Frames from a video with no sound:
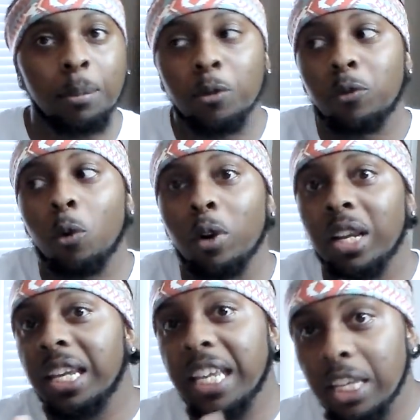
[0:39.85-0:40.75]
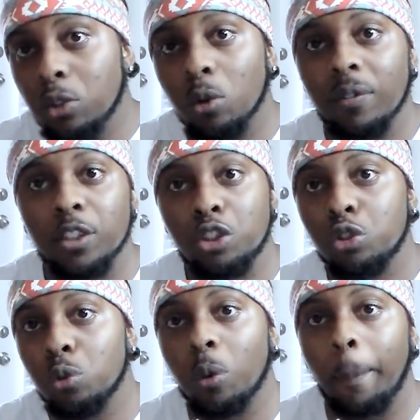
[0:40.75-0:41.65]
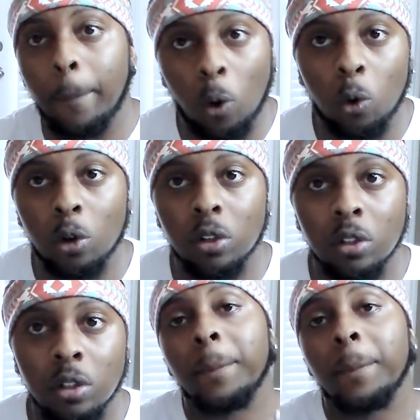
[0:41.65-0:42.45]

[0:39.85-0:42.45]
before either of the two were born.